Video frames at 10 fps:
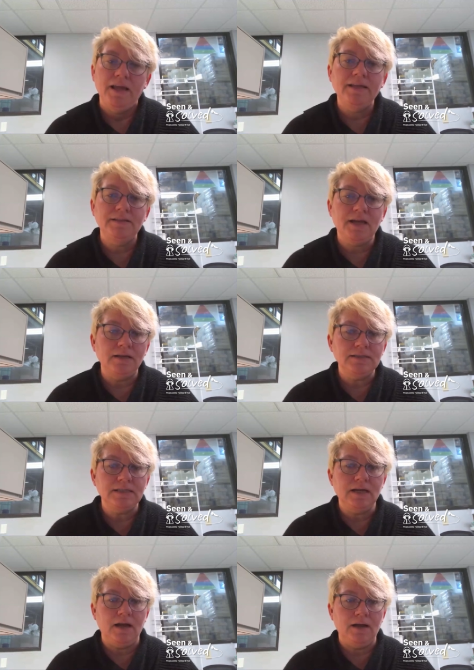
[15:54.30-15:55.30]
It does.
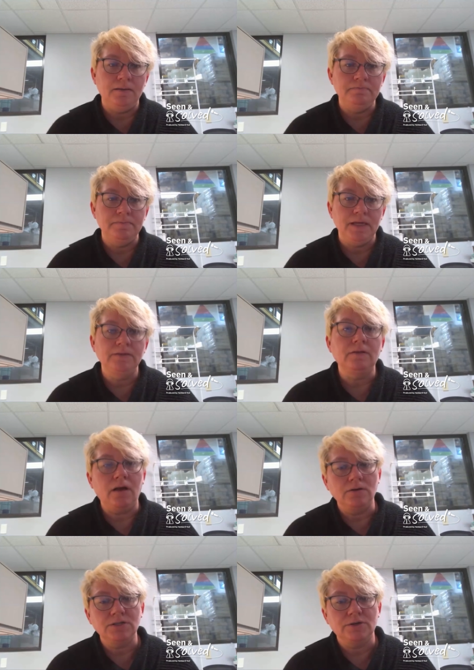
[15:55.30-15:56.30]
In the
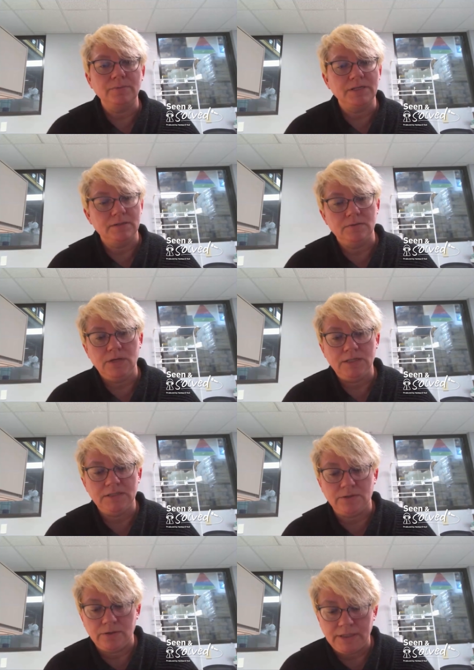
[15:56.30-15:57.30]
long term, it
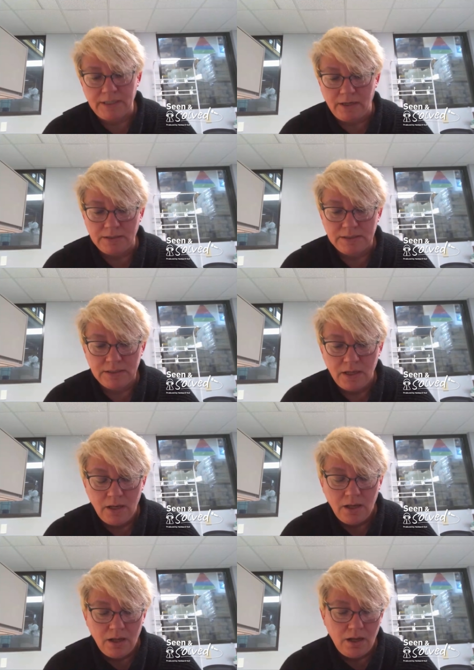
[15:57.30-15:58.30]
certainly does.
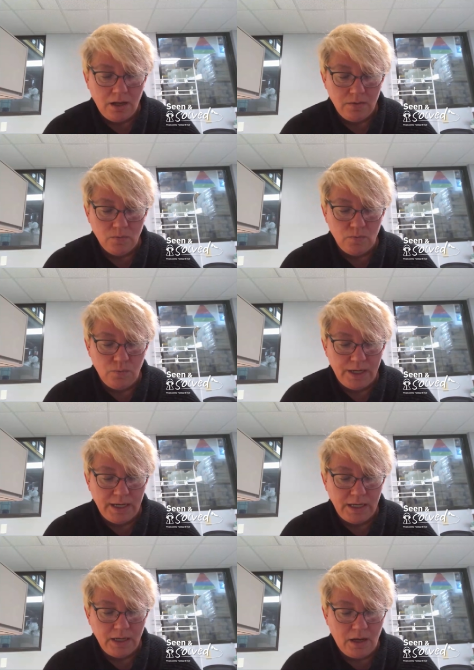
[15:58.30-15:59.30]
We